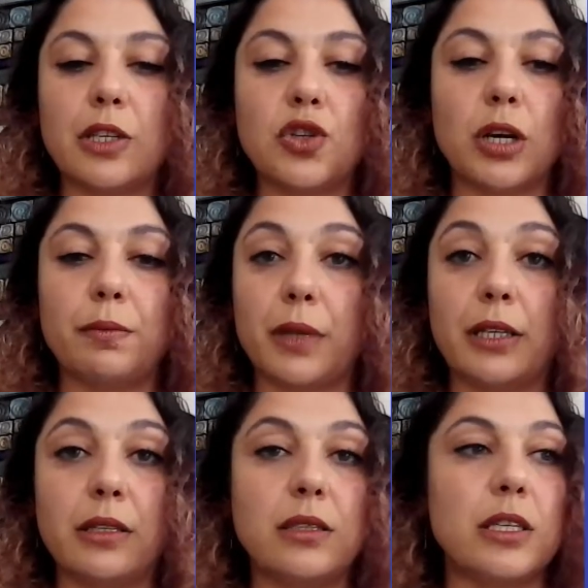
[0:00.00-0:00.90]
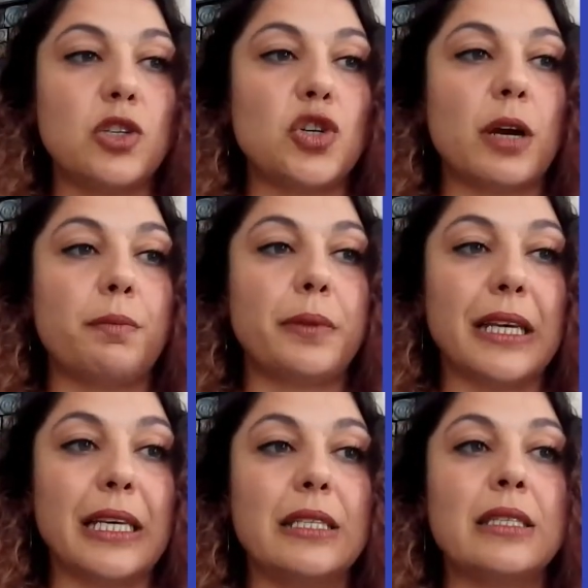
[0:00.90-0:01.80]
C#, latest C#.
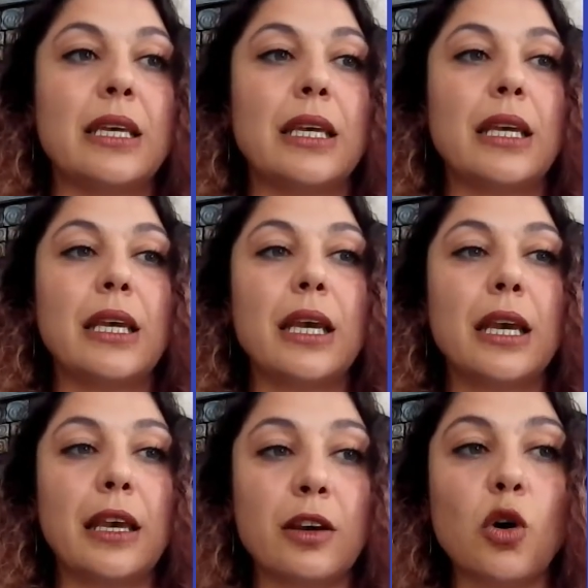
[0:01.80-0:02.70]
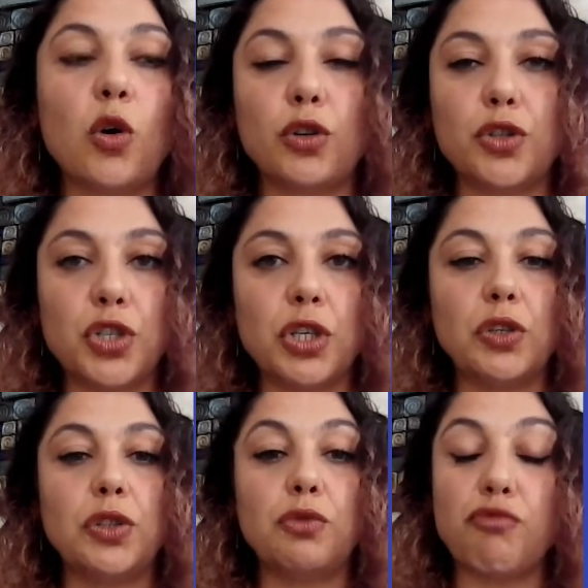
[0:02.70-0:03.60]
Please encourage
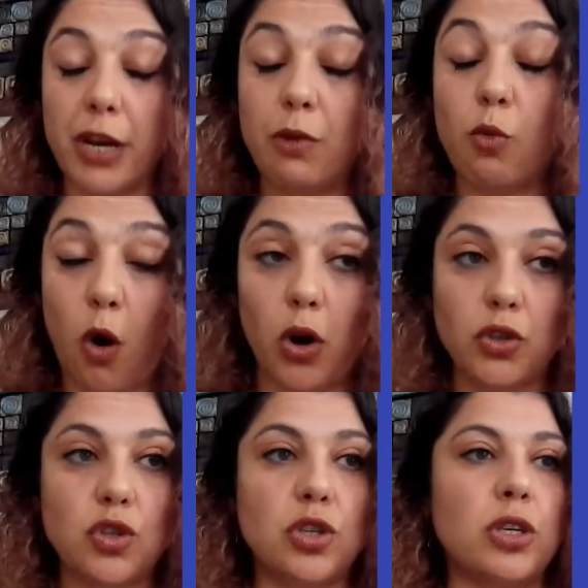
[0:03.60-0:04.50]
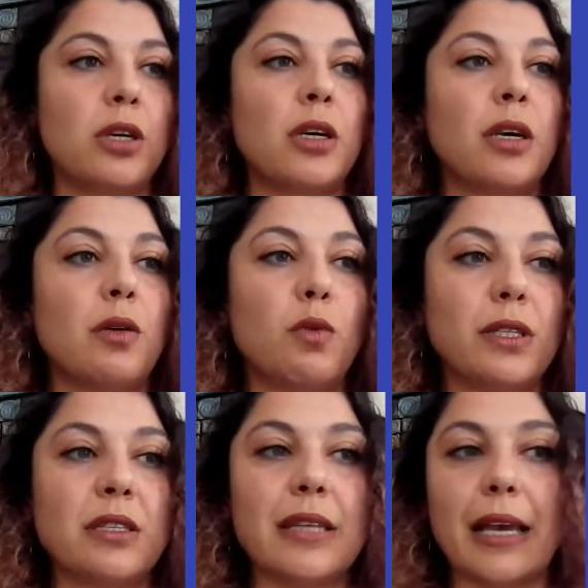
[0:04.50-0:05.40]
you to rewatch
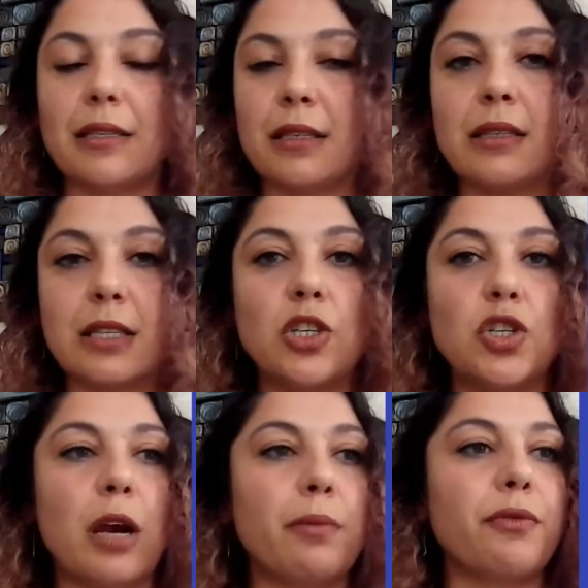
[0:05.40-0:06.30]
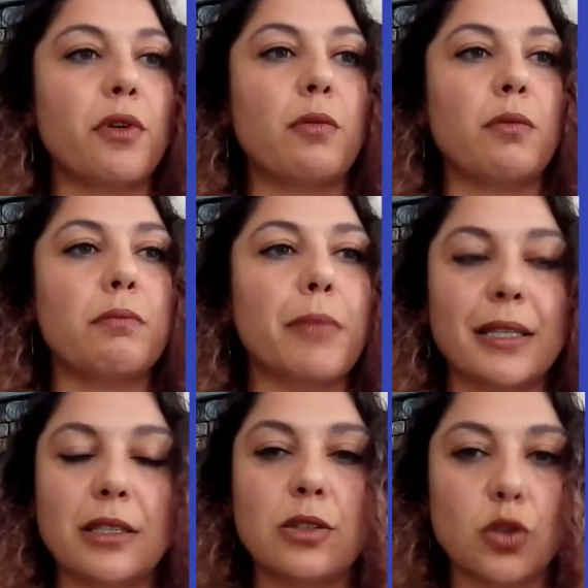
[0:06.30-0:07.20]
What's Next in C# from
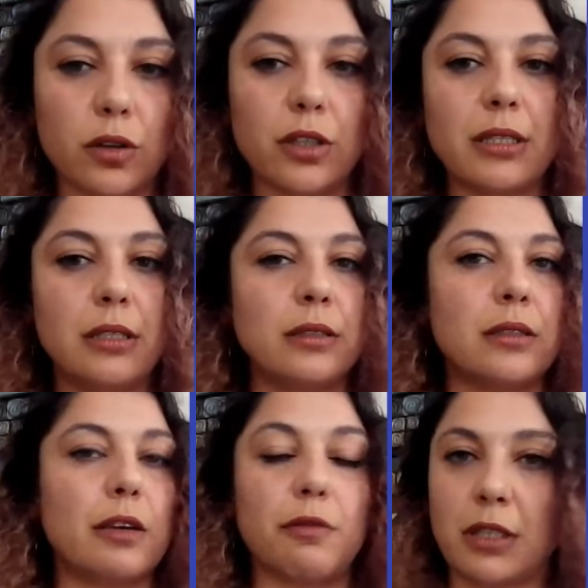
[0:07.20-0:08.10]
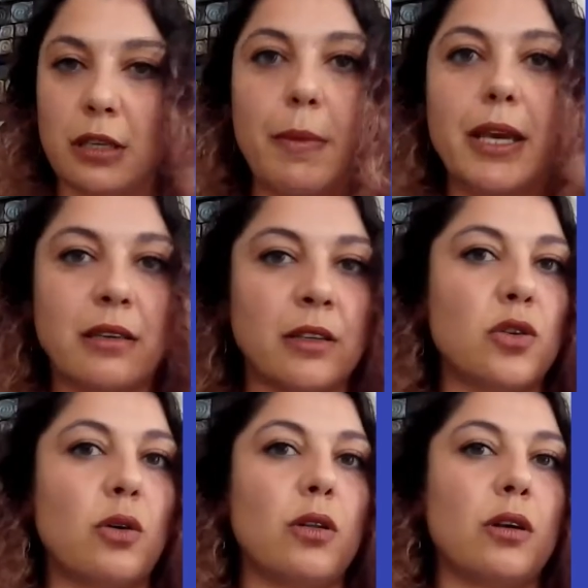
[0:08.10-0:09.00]
Matt Storgerson. It was an
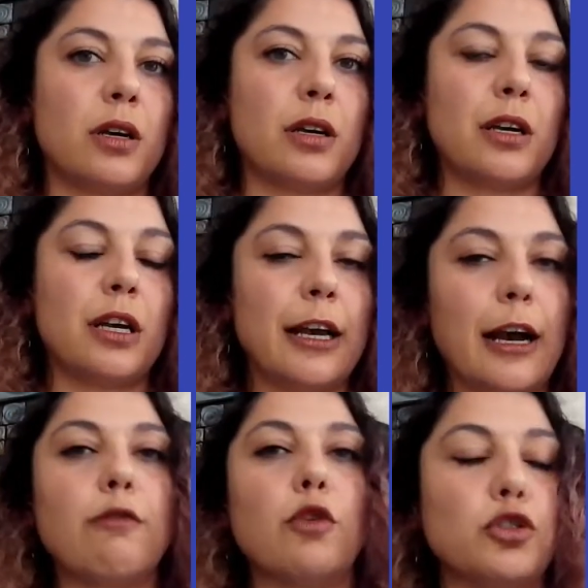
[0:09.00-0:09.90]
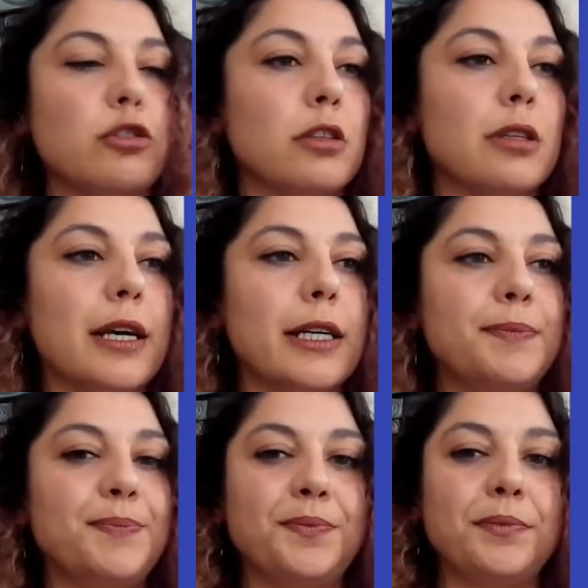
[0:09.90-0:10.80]
amazing talk. I watched
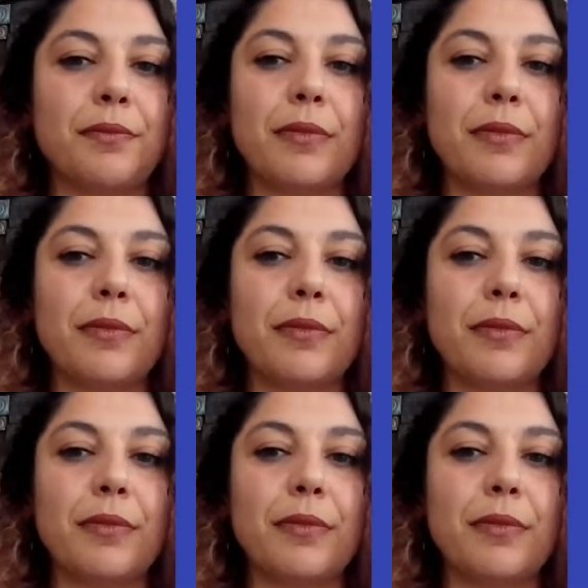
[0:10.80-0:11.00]
online.